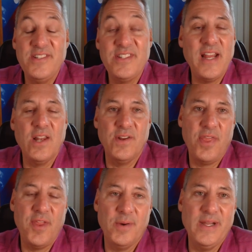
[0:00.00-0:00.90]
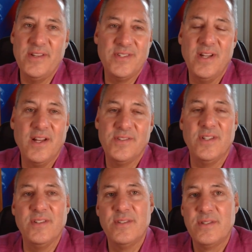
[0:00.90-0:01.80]
stellar theory is
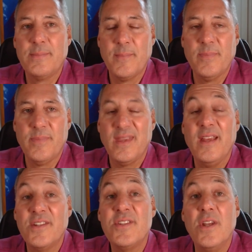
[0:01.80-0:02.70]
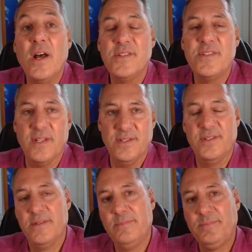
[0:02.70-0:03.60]
nonsense. It's nonsense.